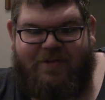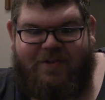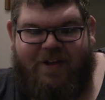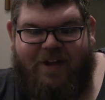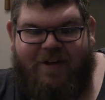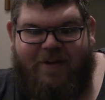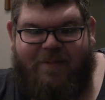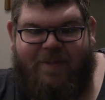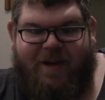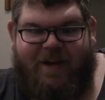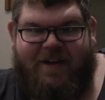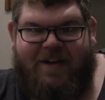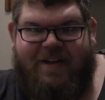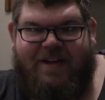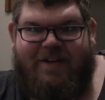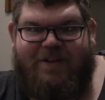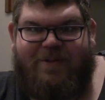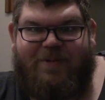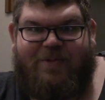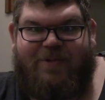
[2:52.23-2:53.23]
got on my
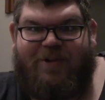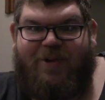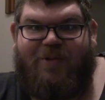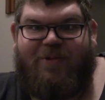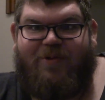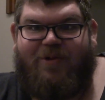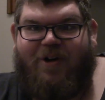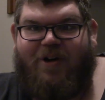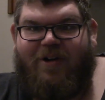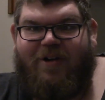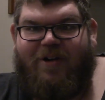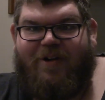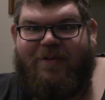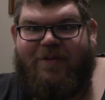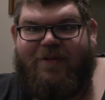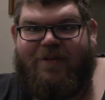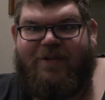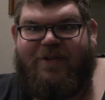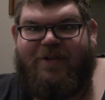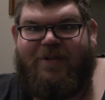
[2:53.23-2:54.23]
knees, and was gonna crawl
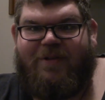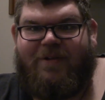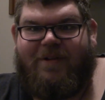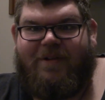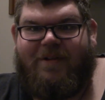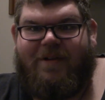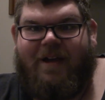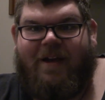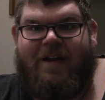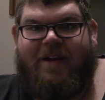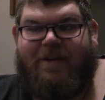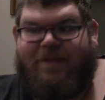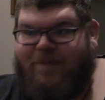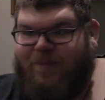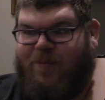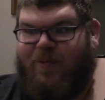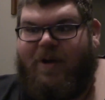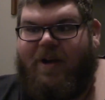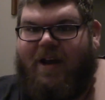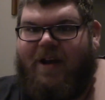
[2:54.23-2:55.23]
over to it, and it
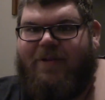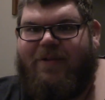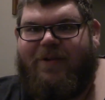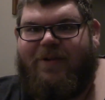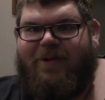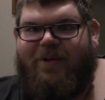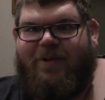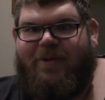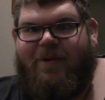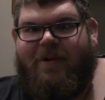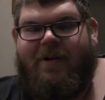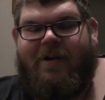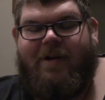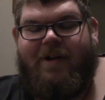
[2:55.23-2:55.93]
went out the door.